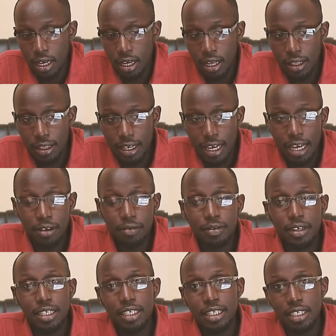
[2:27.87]
The kind
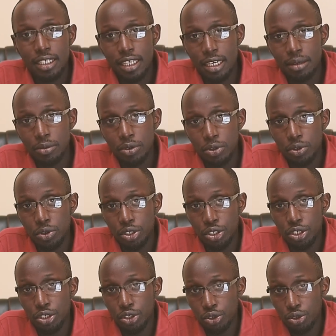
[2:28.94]
of editing that I'm going to
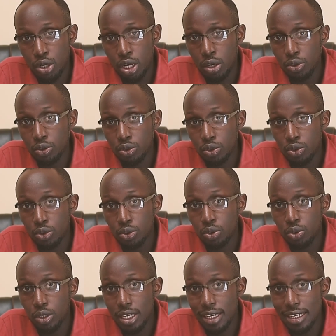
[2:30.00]
teach you how to
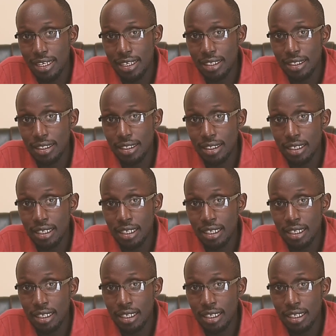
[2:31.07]
do is